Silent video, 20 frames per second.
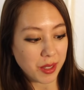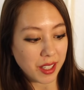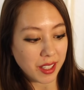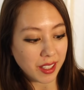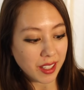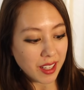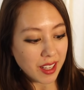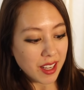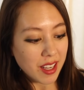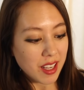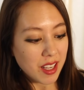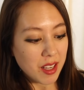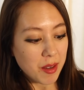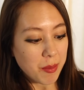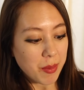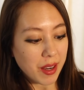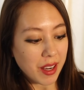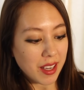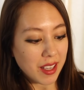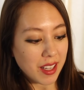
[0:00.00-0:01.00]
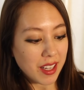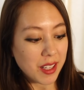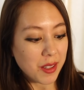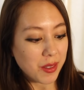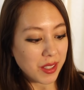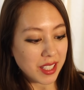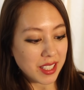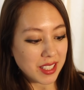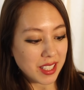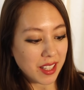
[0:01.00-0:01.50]
ring? But
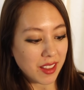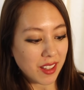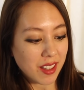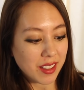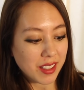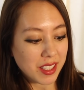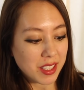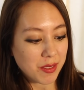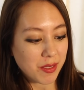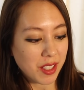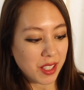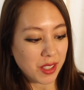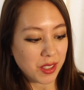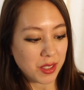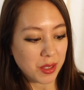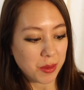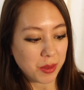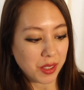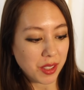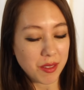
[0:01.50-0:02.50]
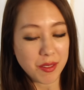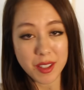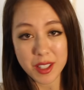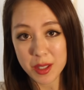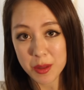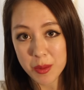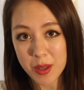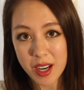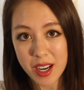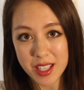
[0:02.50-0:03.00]
anyways, I thought these videos are really fun
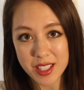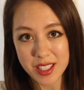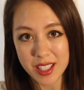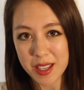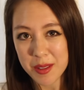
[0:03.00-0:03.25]
to watch,